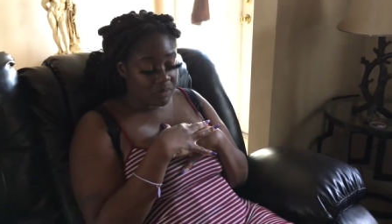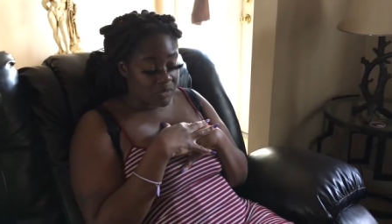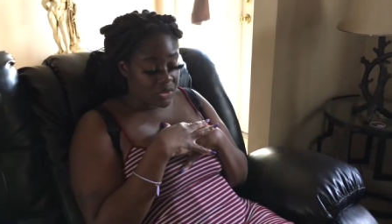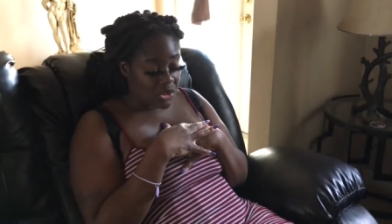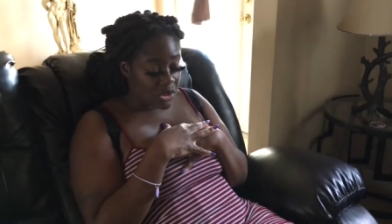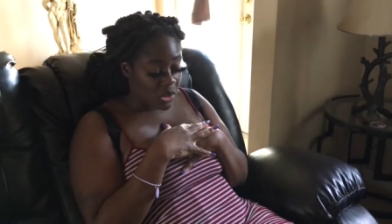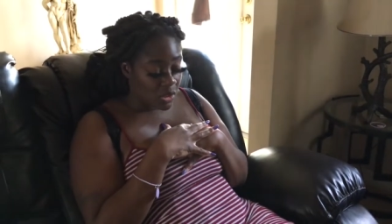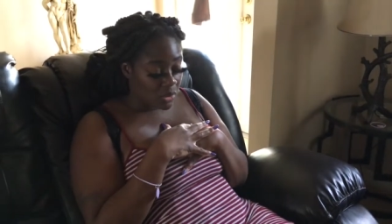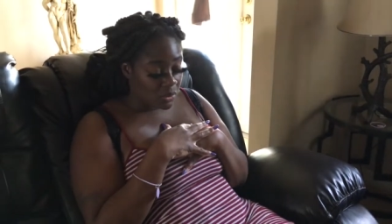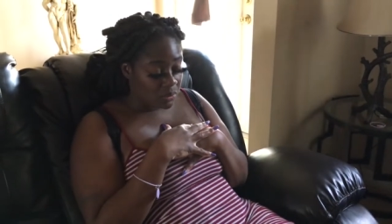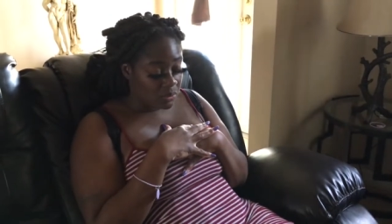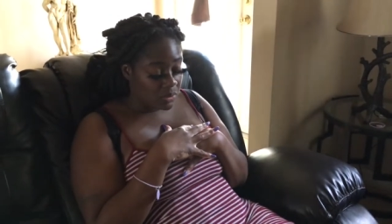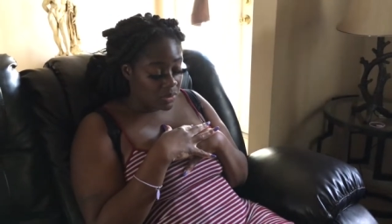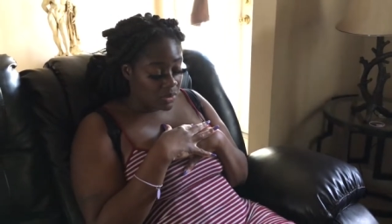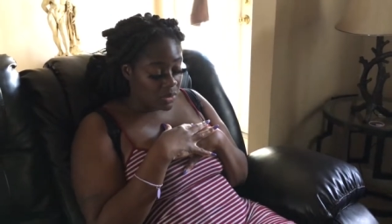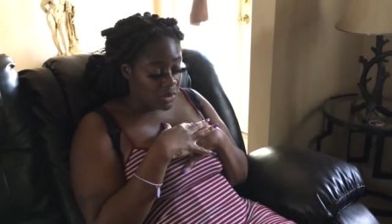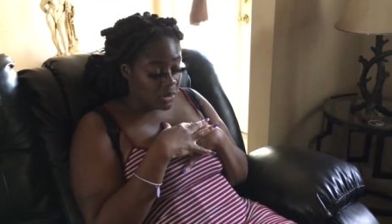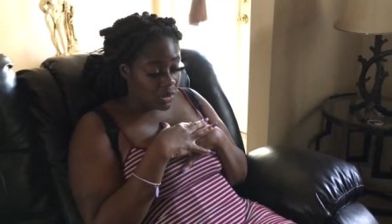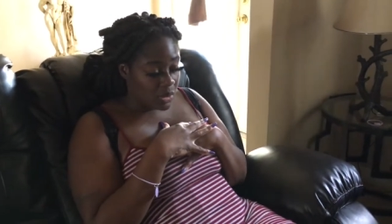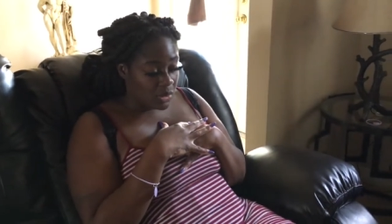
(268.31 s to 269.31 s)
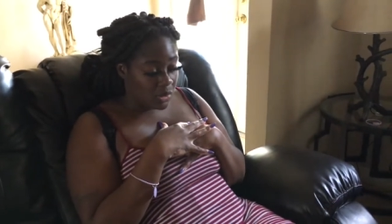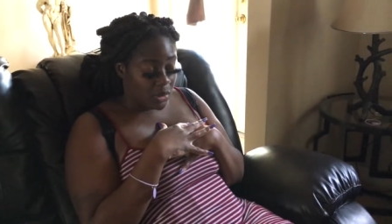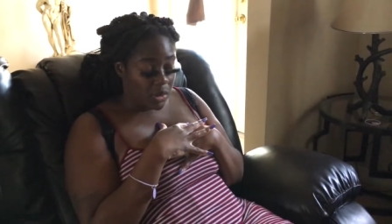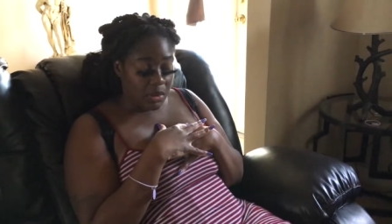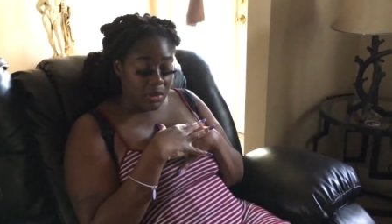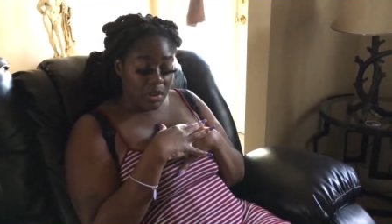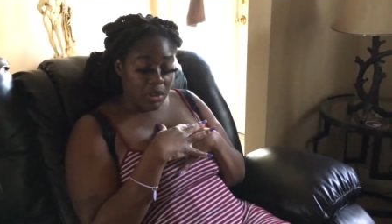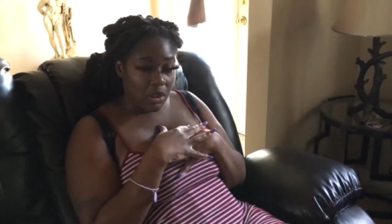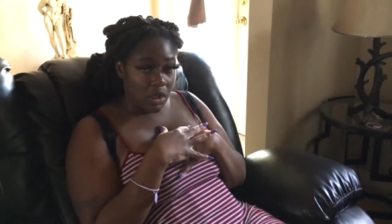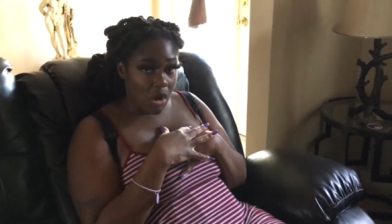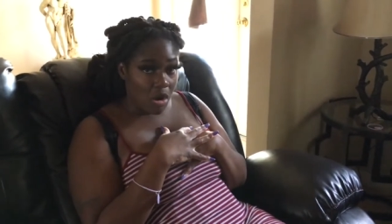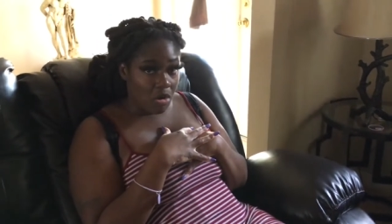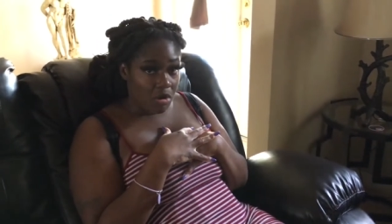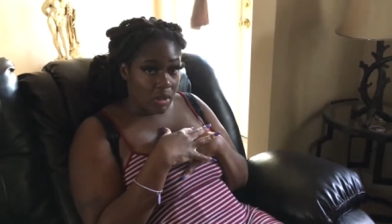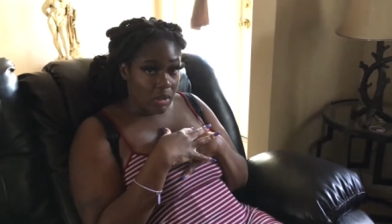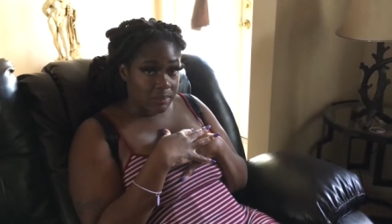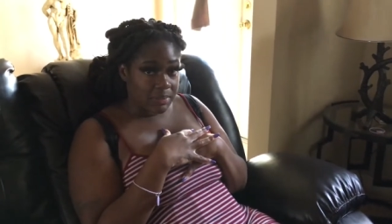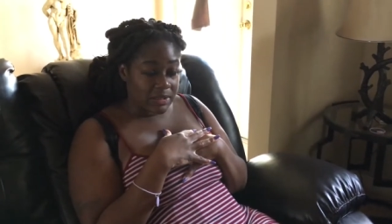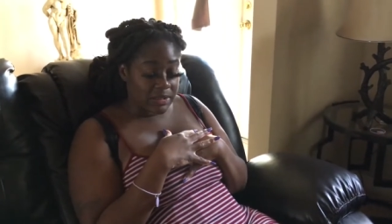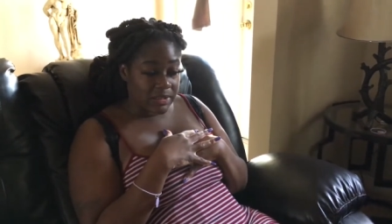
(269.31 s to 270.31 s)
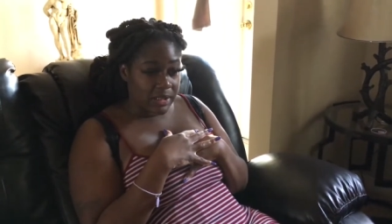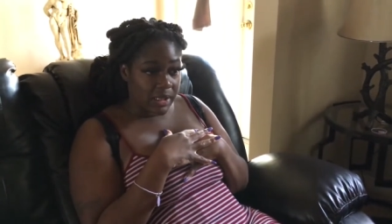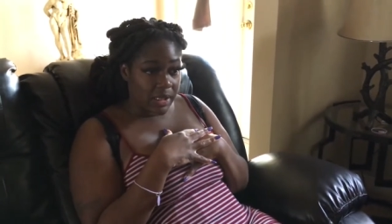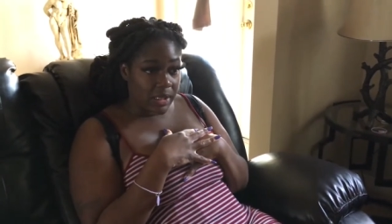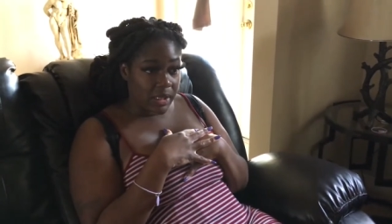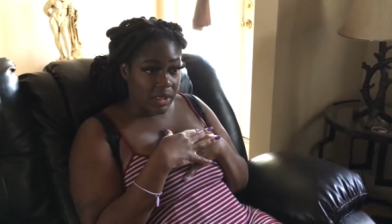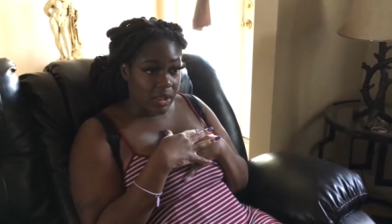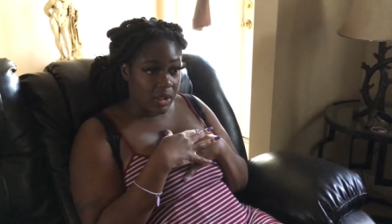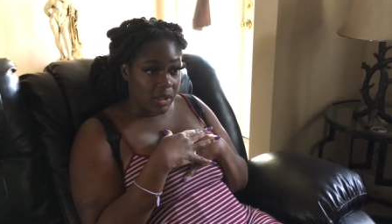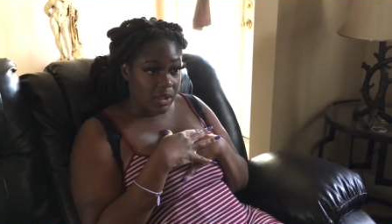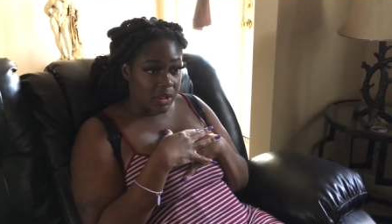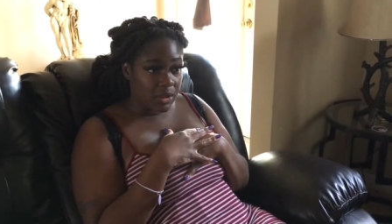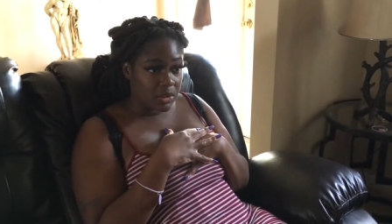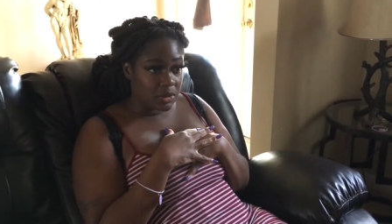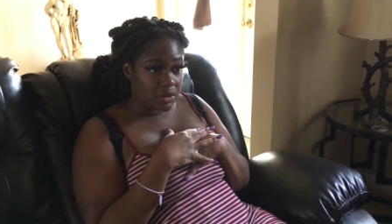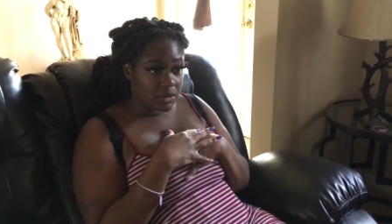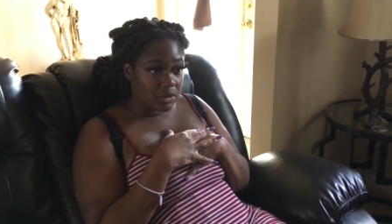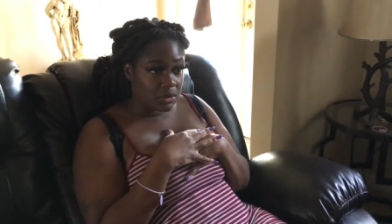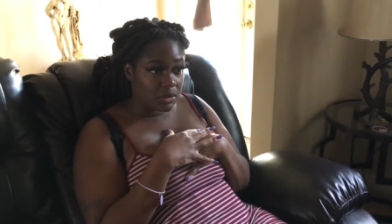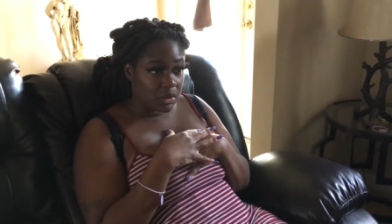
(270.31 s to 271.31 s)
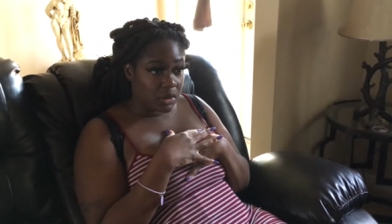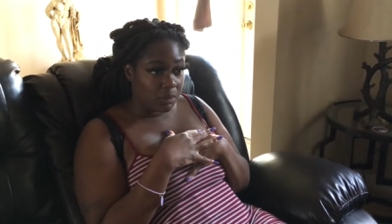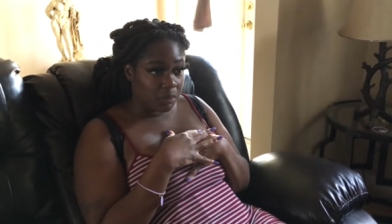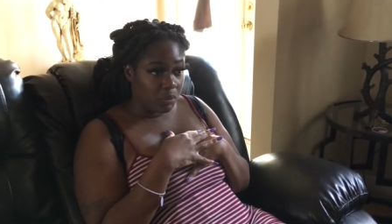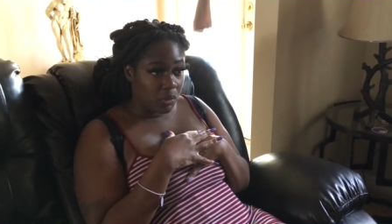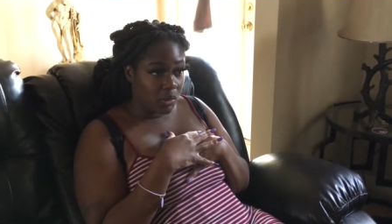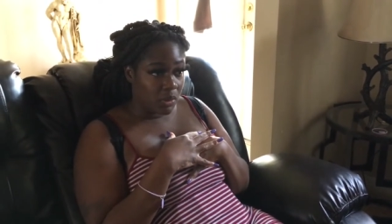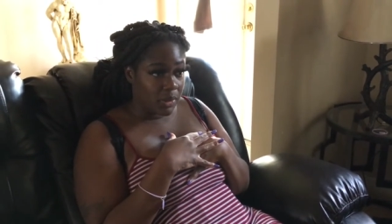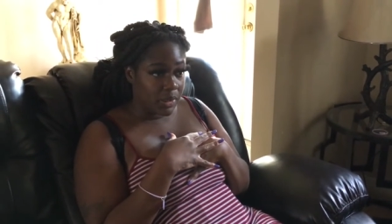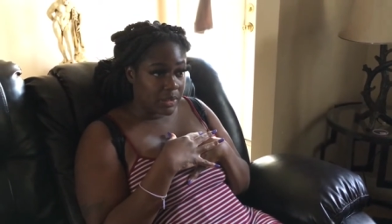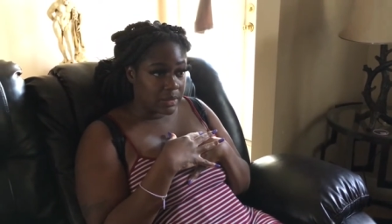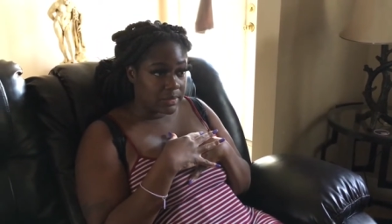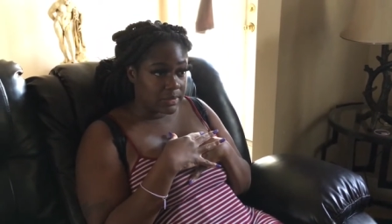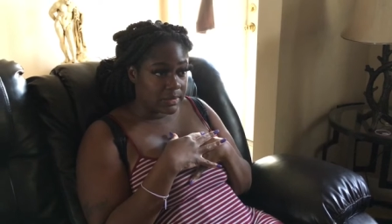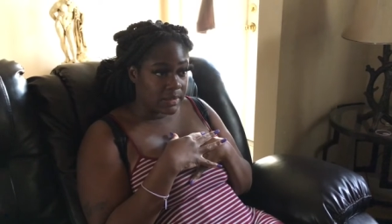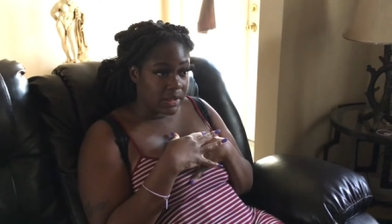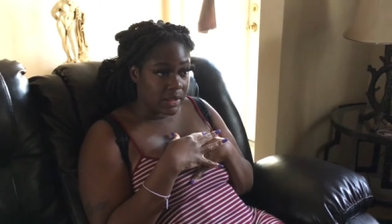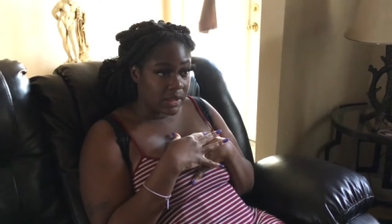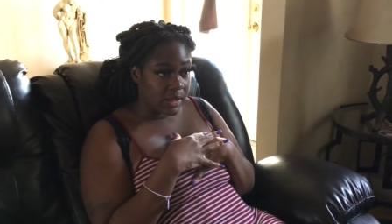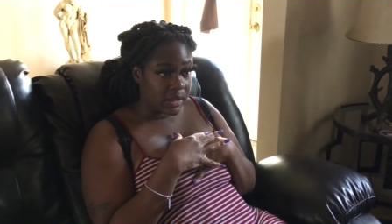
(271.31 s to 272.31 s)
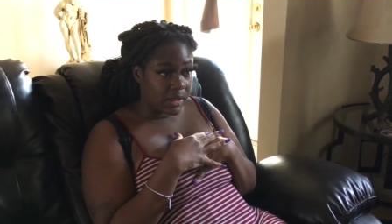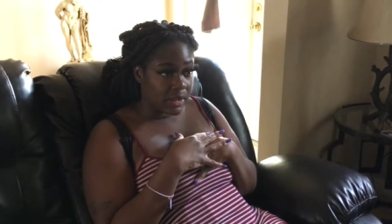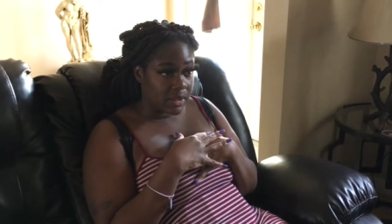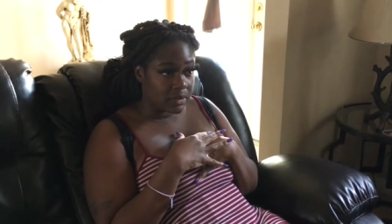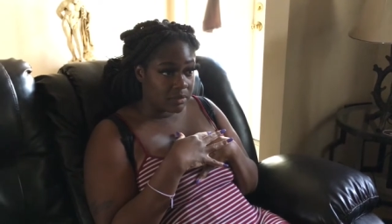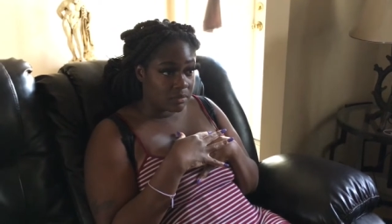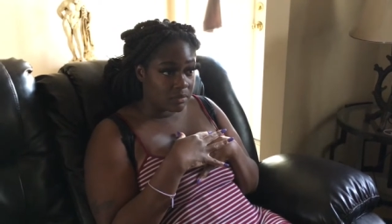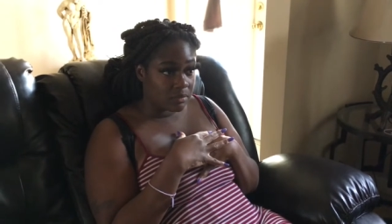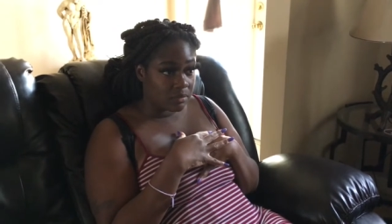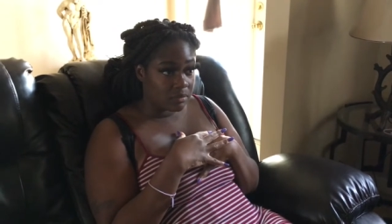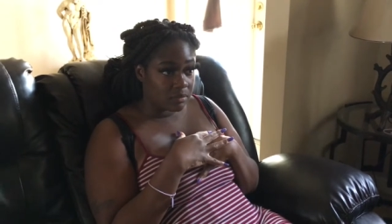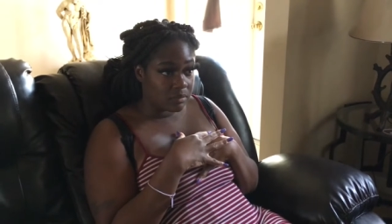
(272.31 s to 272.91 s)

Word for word: So the the longer I'm sitting here, the more it's getting